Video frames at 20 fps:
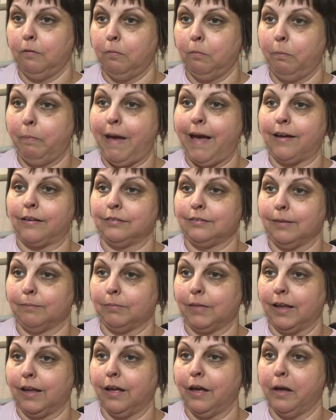back
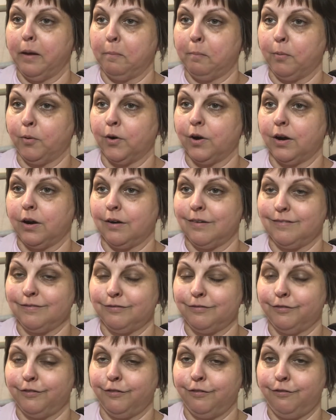something up or
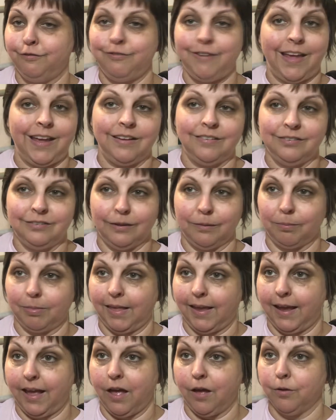fake
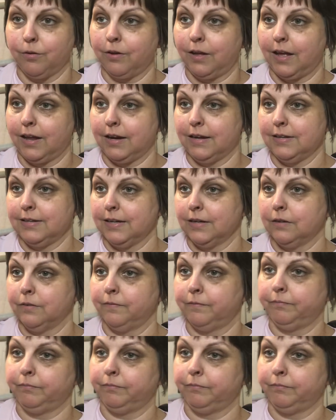something out kind of deal.